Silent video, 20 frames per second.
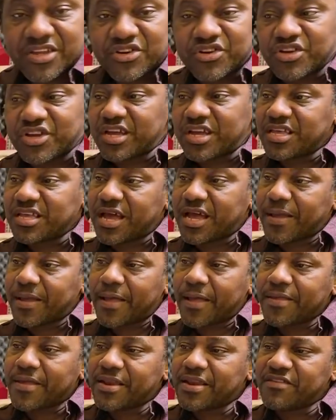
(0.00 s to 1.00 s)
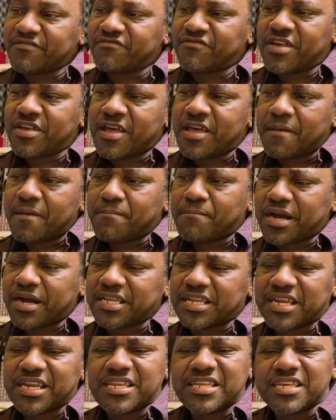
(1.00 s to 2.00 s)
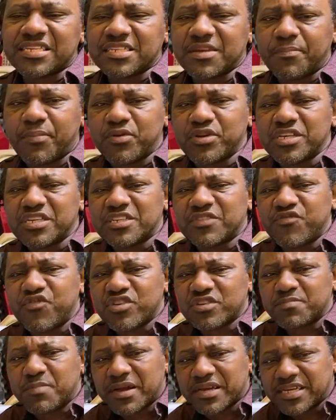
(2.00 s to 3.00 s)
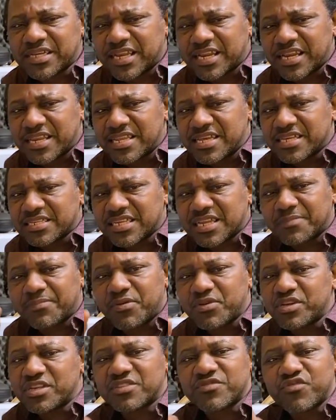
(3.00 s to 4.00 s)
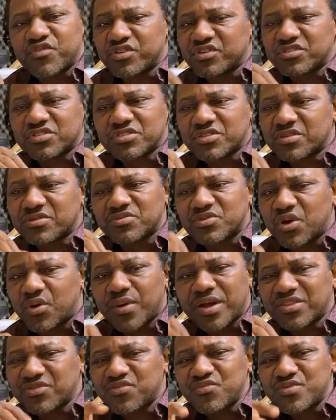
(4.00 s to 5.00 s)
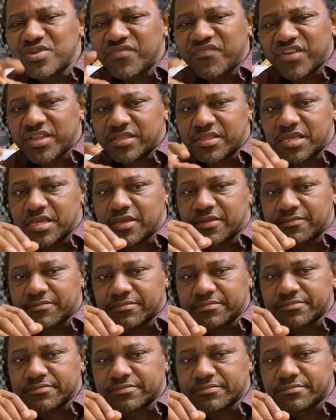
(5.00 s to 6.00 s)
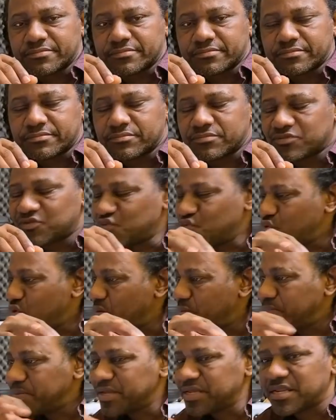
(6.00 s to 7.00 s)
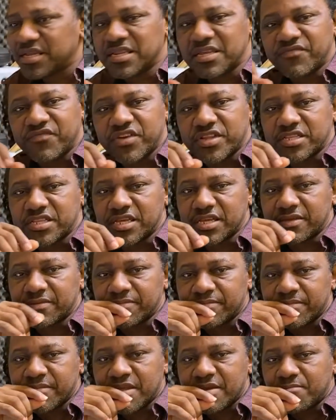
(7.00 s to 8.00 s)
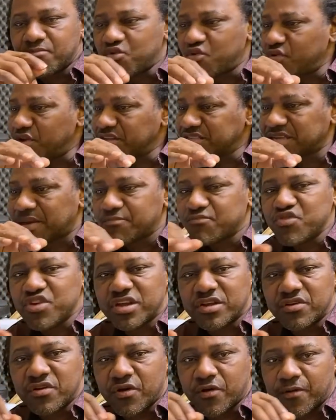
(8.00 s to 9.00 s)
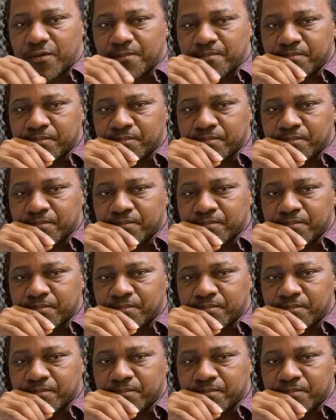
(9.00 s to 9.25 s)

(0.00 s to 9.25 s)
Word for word: know, yeah, yeah, and you live back in the days, the police force back in the days and the police force now are two different things. Two complete different things. Morals are breakdown.